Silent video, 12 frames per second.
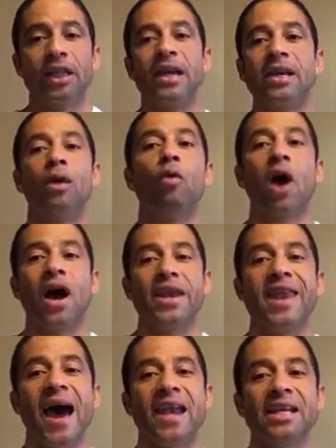then the
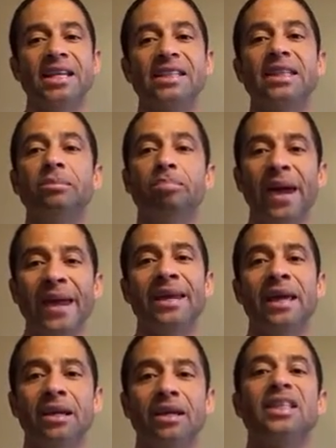one that is
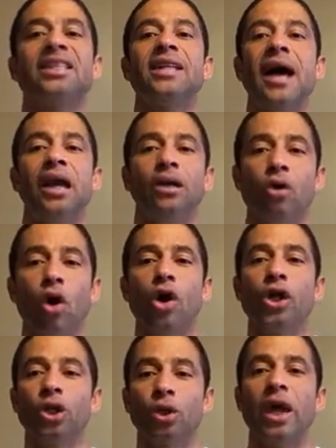dependent is not
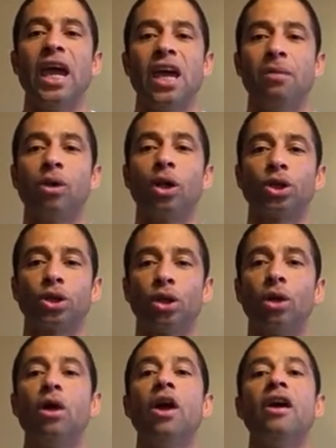going to able
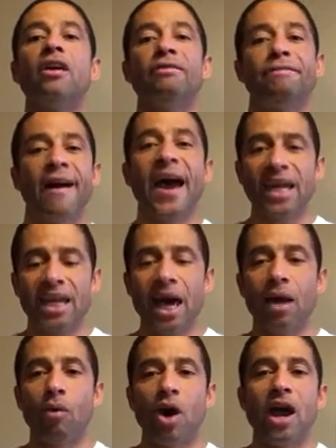to fight
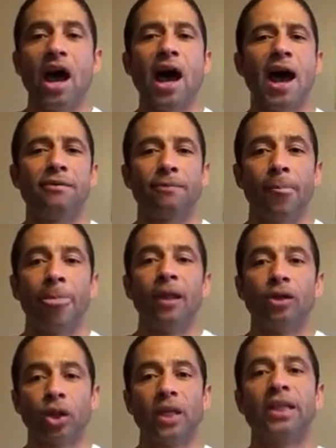that one off
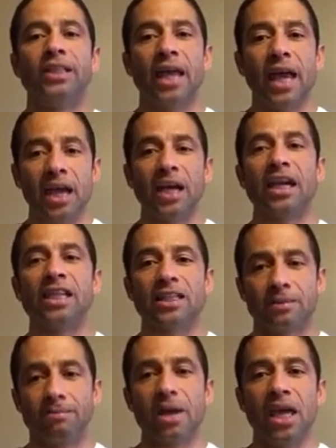to take
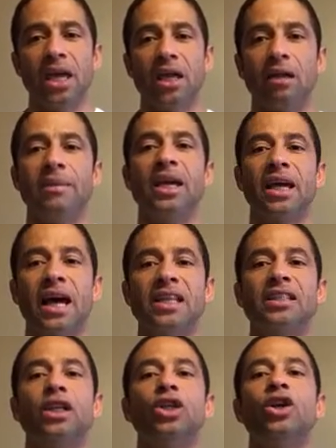its meal,
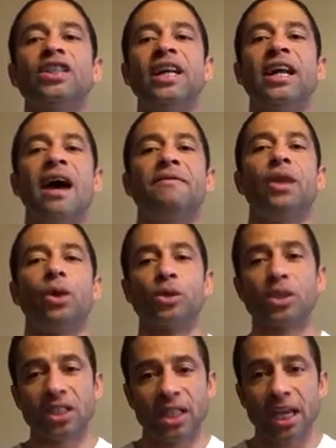because it does not have
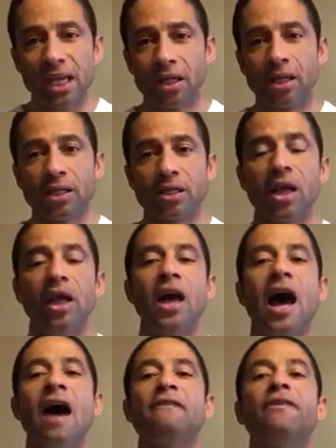those skills
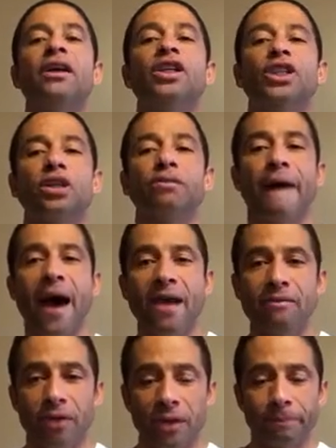of
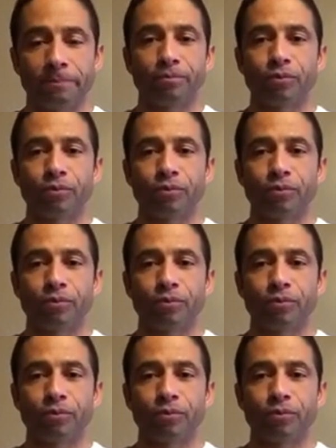surviving.